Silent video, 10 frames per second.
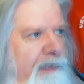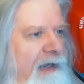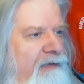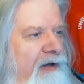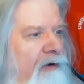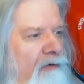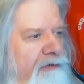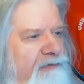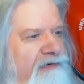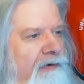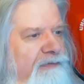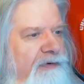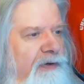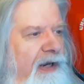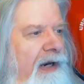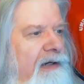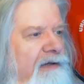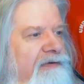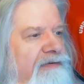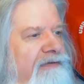And they called themselves
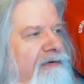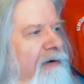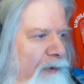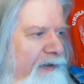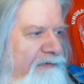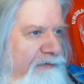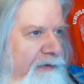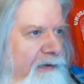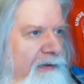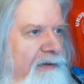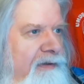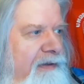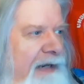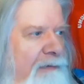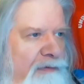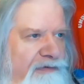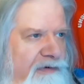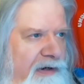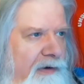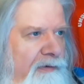Arcanists. When it started, that wasn't
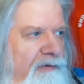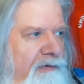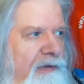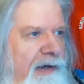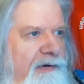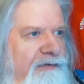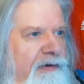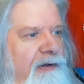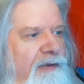a character class.